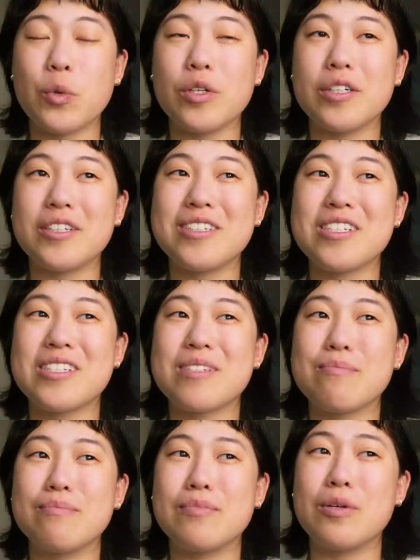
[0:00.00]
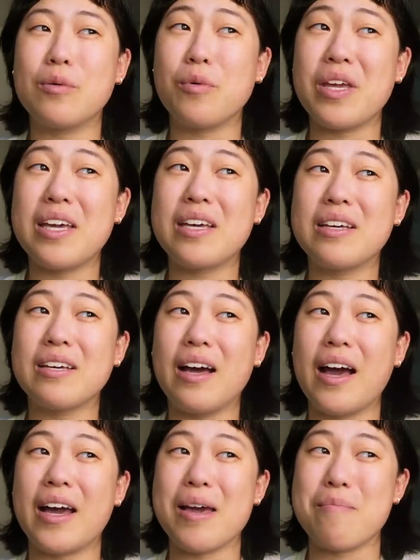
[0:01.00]
orders the week
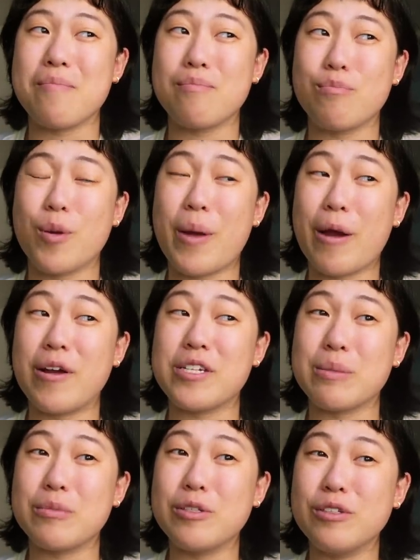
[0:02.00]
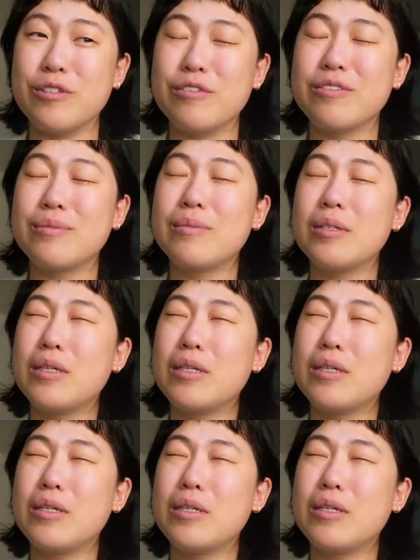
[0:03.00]
I'm preparing to move?